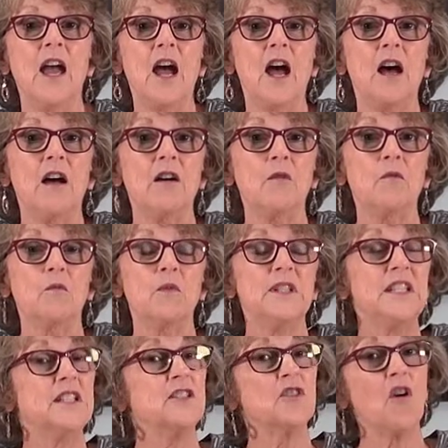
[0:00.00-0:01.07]
Um, we
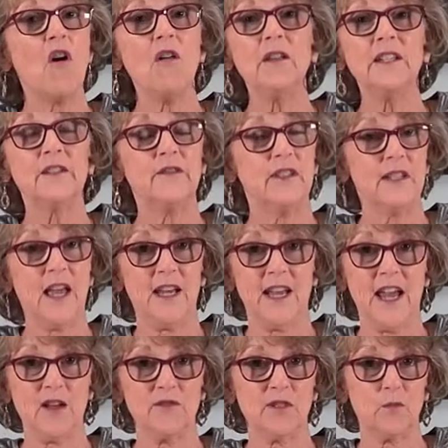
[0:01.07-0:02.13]
didn't all live in that
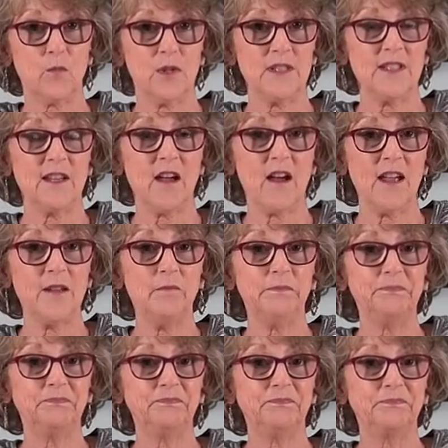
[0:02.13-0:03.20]
house at one
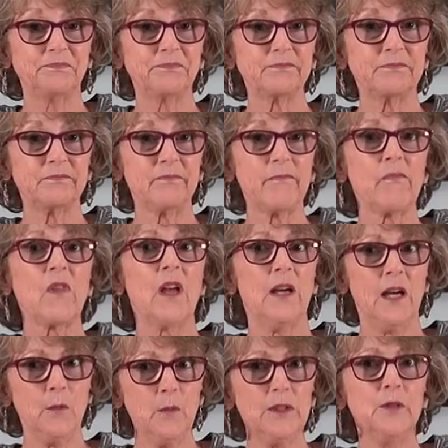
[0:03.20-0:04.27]
time.
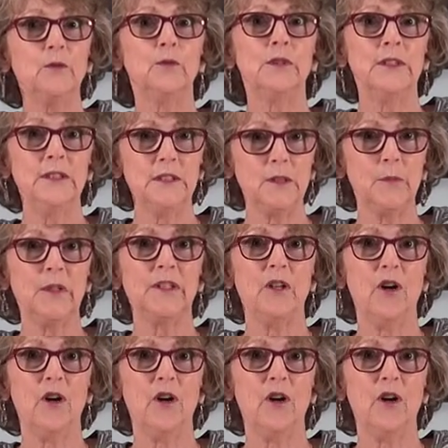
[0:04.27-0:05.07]
That would have really been